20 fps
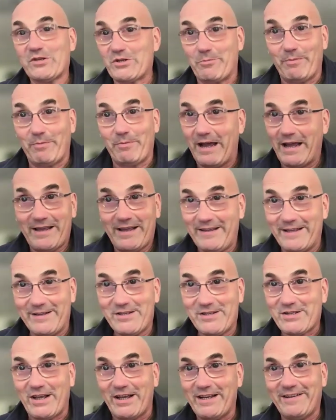my
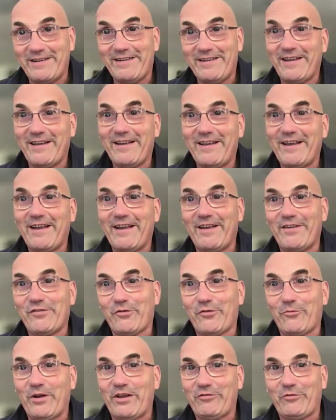insight as
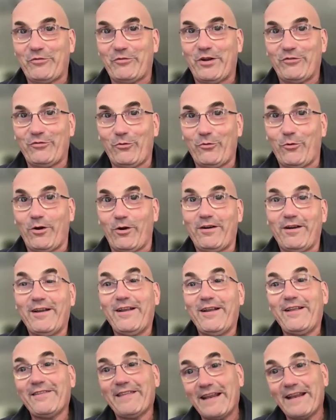a restaurateur.
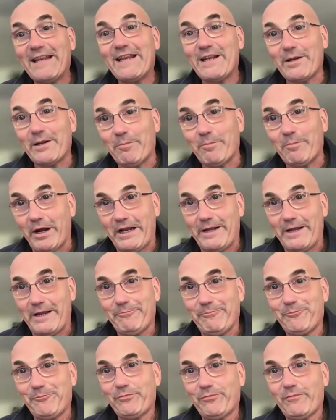They needed money.
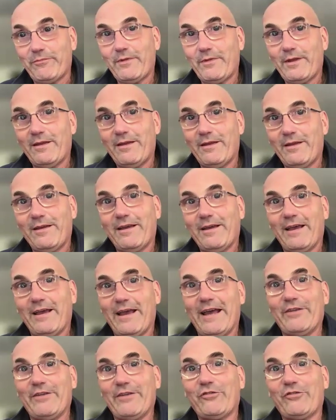
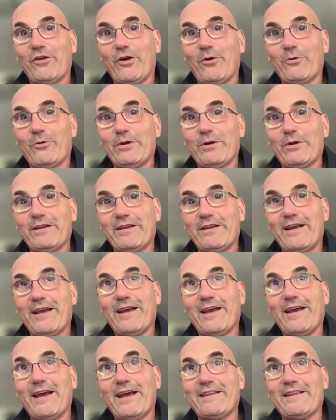And so
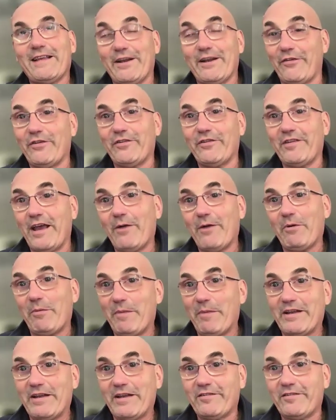at the end of the day, we
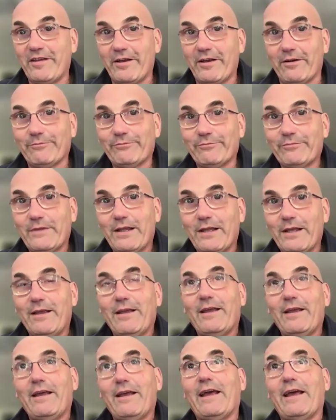made a deal.
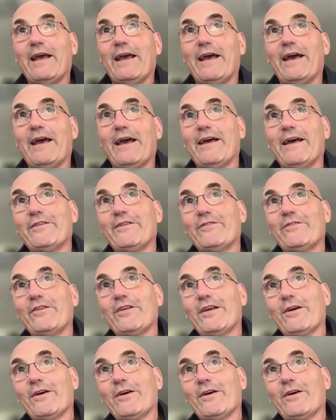And